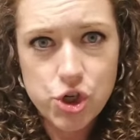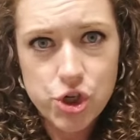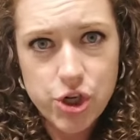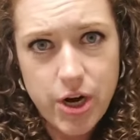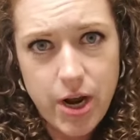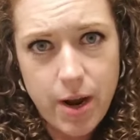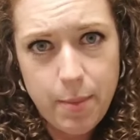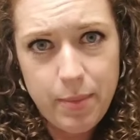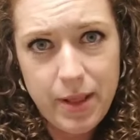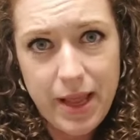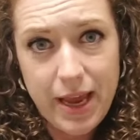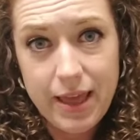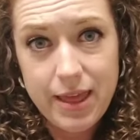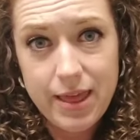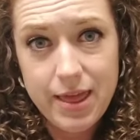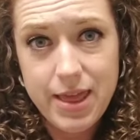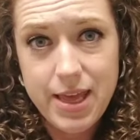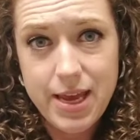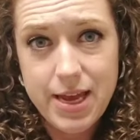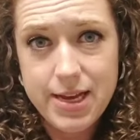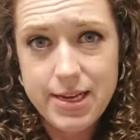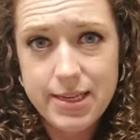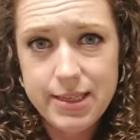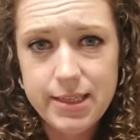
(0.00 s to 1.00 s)
it up like
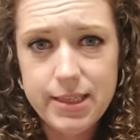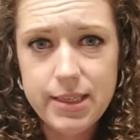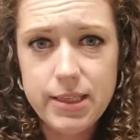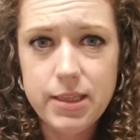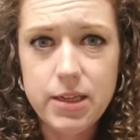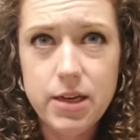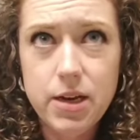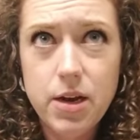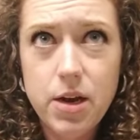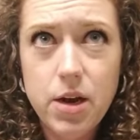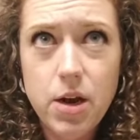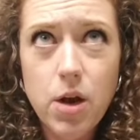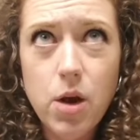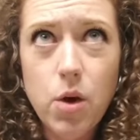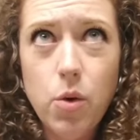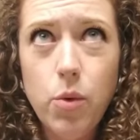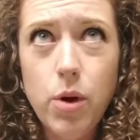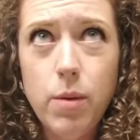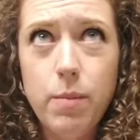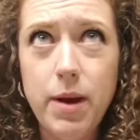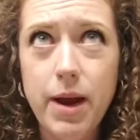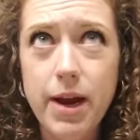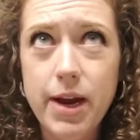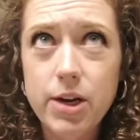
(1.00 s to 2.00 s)
this.
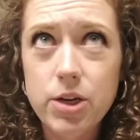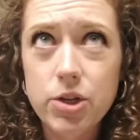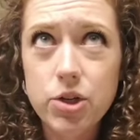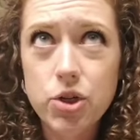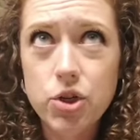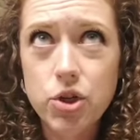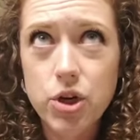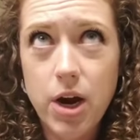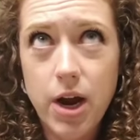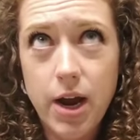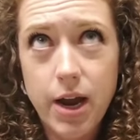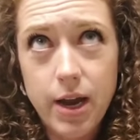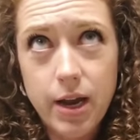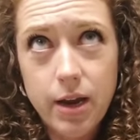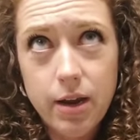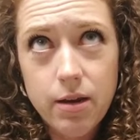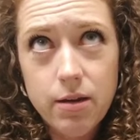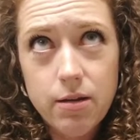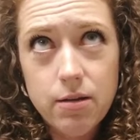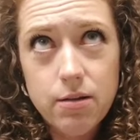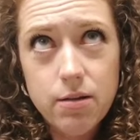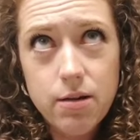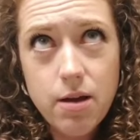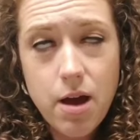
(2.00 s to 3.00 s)
When my hair's
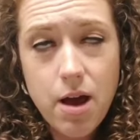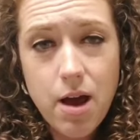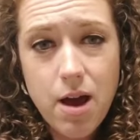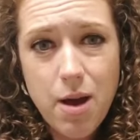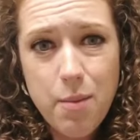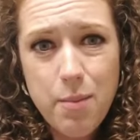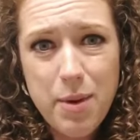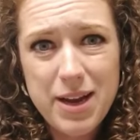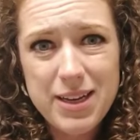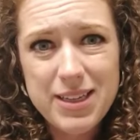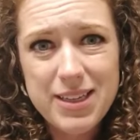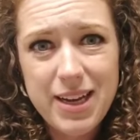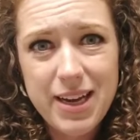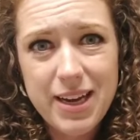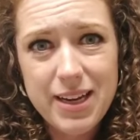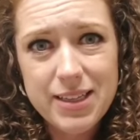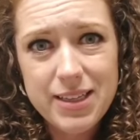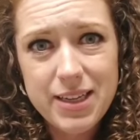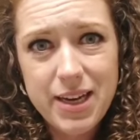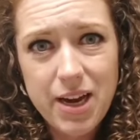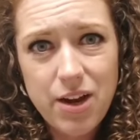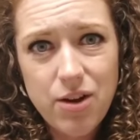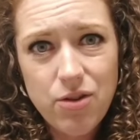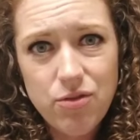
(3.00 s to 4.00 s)
drying, I take it
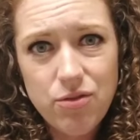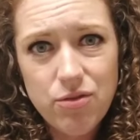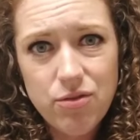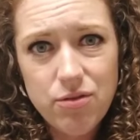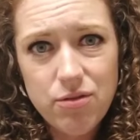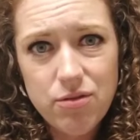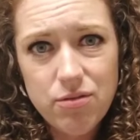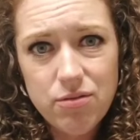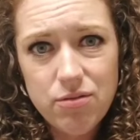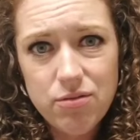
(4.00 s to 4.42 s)
down,